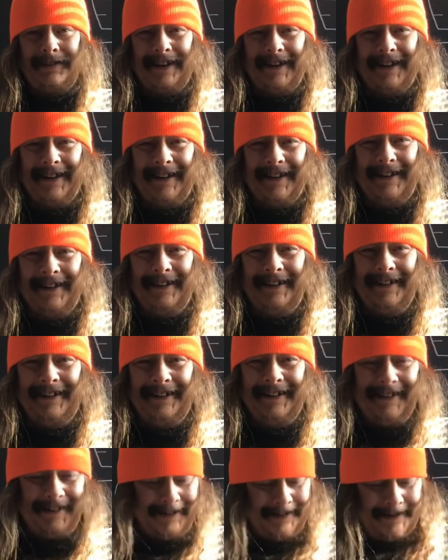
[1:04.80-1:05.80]
hey,
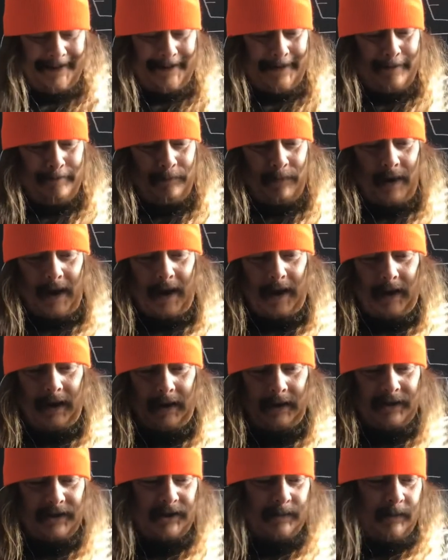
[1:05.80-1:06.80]

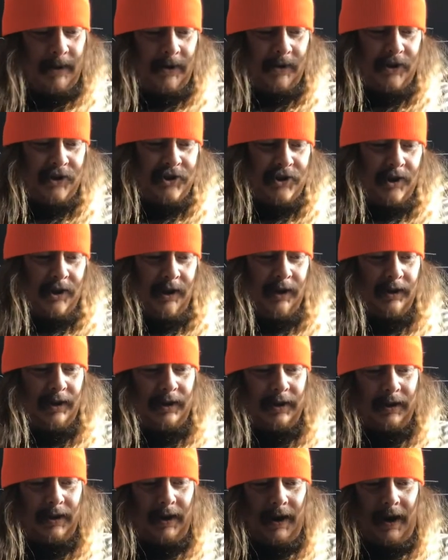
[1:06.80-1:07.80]
and some other
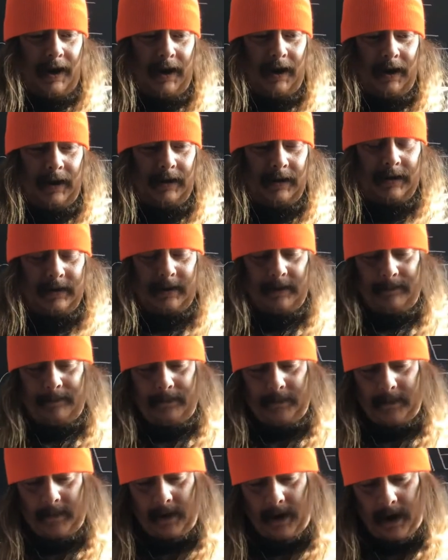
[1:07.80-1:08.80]
junk. And
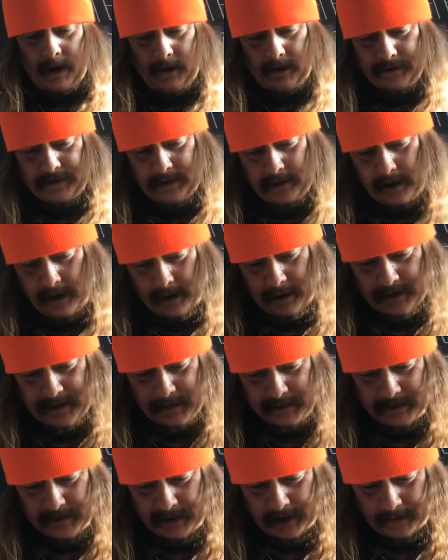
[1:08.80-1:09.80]
I also got her
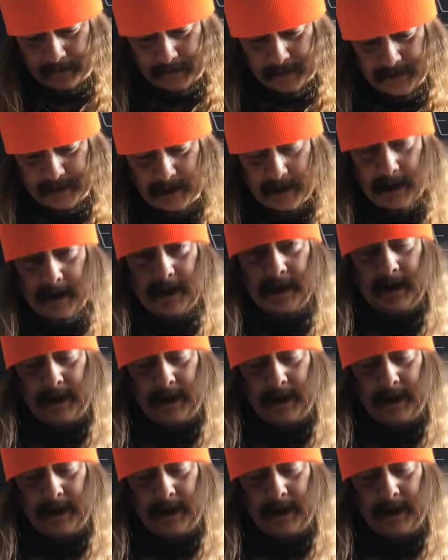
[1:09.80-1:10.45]
some stuff inside of